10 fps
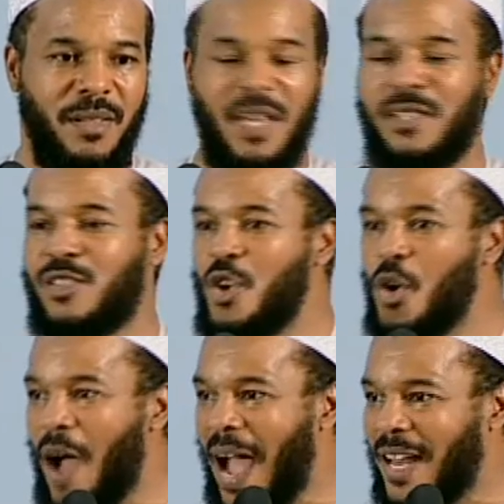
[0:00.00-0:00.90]
This
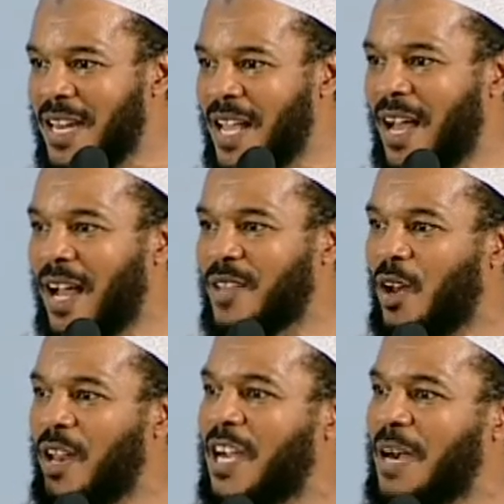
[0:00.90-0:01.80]
new idea has
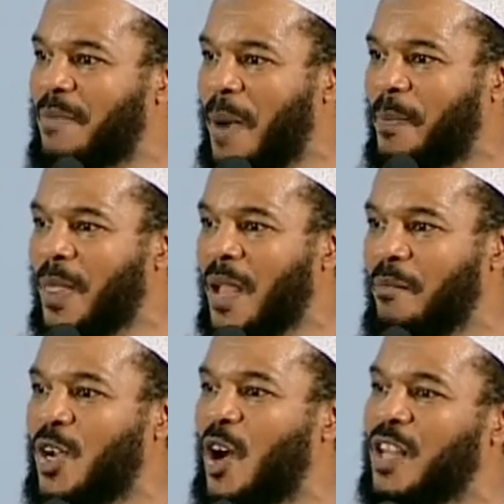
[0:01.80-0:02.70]
only come up
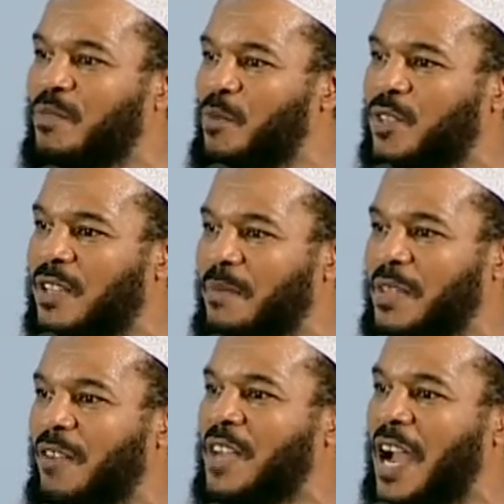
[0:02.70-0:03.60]
because Muslims
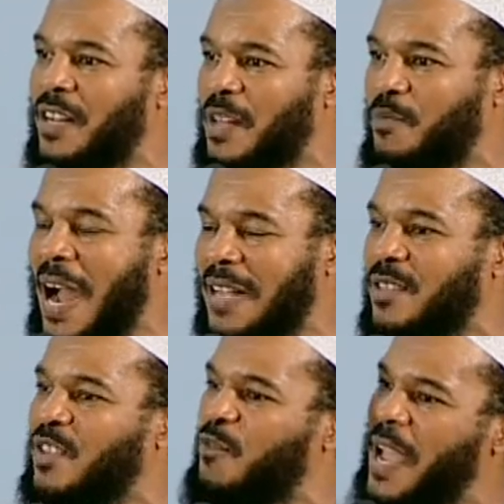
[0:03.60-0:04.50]
have started the
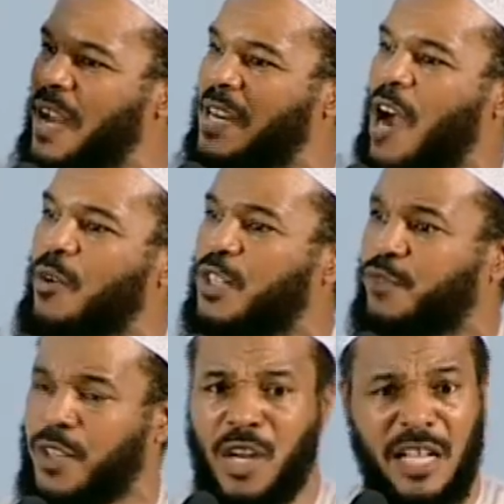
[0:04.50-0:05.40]
practice of paying dowries
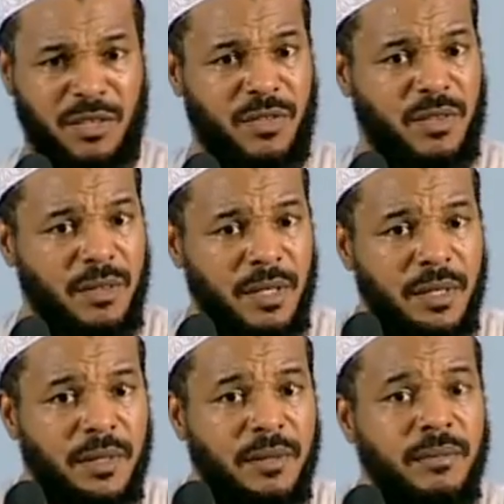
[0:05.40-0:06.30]
for their daughters.
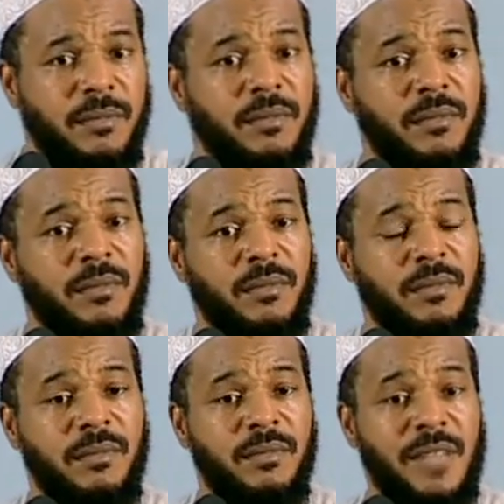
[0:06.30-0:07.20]

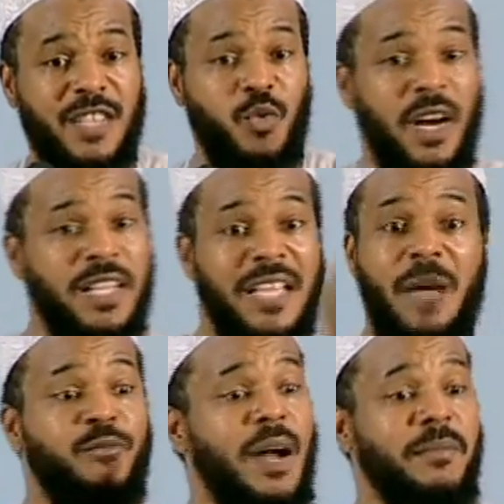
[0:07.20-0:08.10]
That's where it
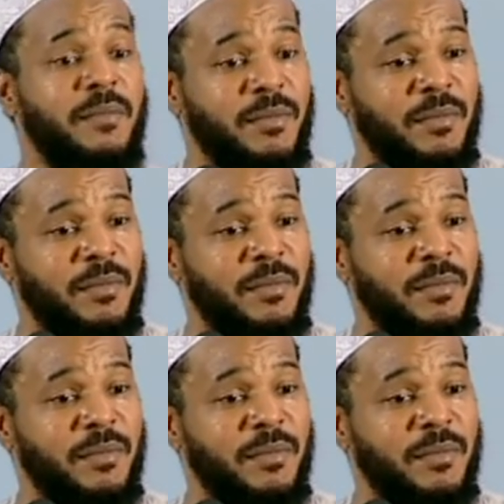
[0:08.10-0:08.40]
came from.